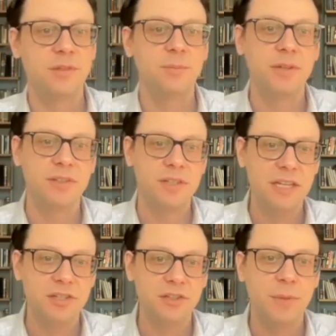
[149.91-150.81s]

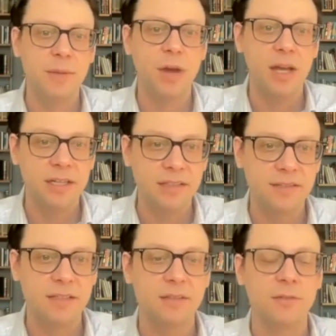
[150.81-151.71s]
presentation, is Maimonides
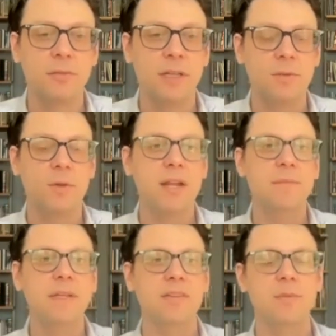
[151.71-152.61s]
thinks that really what
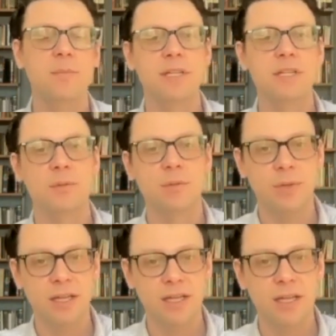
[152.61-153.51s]
it means to be a human
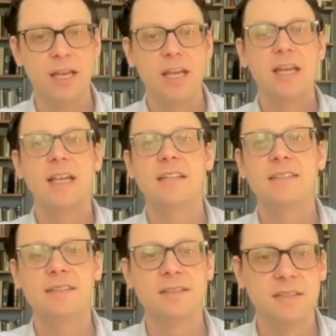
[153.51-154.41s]
being
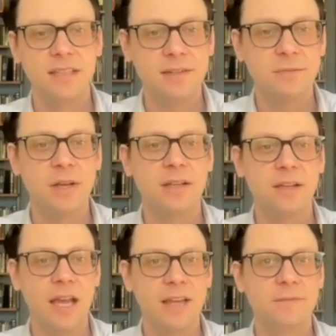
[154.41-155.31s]
is to live a
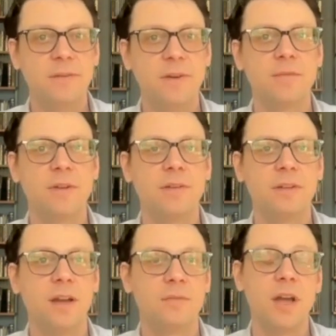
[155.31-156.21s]
life
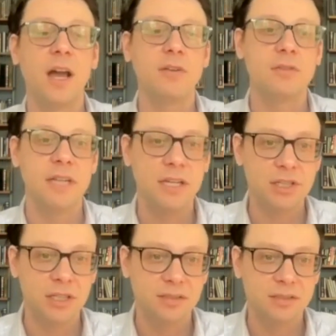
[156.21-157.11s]
of
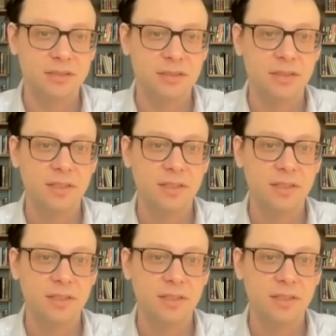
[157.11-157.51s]
contradictions